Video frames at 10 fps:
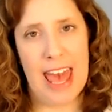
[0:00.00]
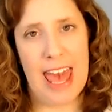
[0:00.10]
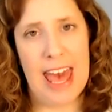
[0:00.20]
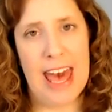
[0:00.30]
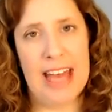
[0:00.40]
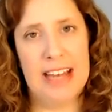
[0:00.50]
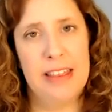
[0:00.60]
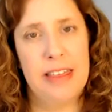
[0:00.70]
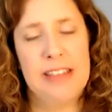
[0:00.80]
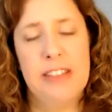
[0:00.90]

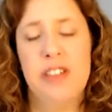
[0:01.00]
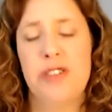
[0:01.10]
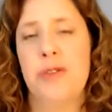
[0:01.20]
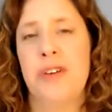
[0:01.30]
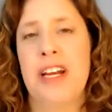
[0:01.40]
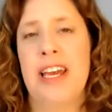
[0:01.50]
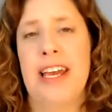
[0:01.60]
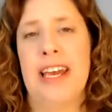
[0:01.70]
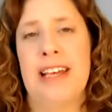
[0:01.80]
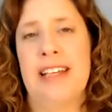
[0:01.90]
And this story
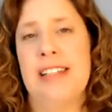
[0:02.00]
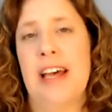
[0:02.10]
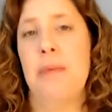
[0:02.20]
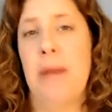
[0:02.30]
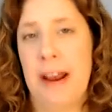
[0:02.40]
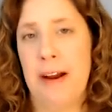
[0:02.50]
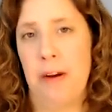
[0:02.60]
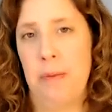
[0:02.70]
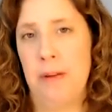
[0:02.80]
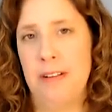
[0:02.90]
is a
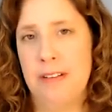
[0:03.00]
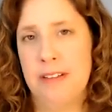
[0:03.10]
parable.